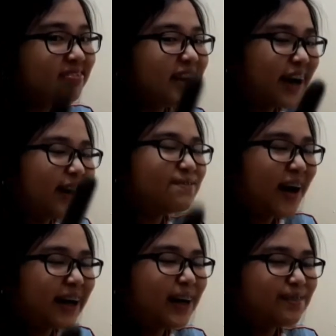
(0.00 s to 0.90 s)
they got
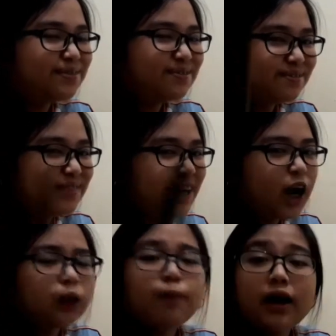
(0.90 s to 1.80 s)
back up. They
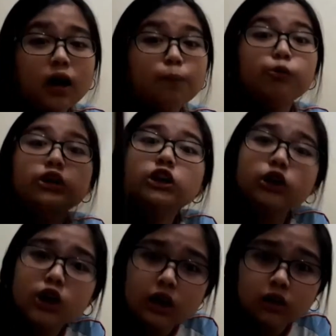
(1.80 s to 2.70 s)
got back up, which is
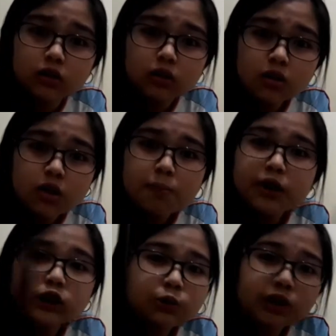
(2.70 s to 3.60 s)
good,
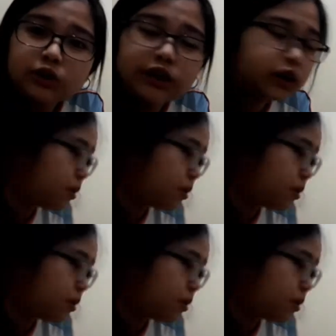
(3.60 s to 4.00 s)
because short stories are